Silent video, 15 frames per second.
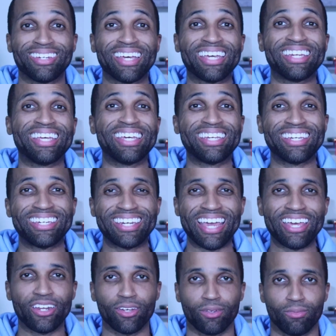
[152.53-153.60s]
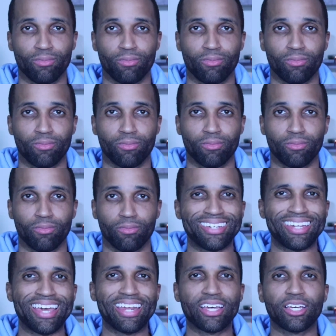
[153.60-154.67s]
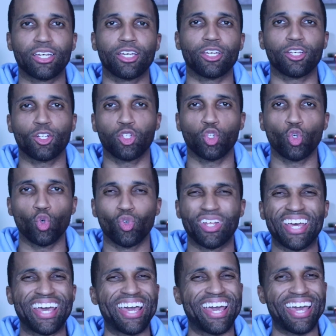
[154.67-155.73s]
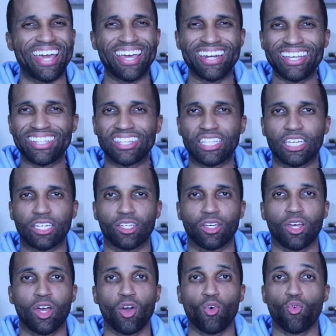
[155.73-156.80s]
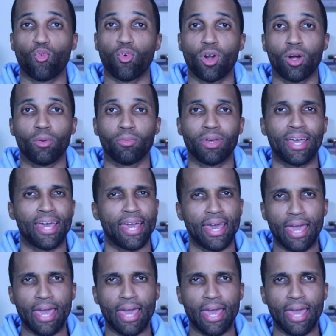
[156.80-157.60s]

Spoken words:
They need data. Data can include anything from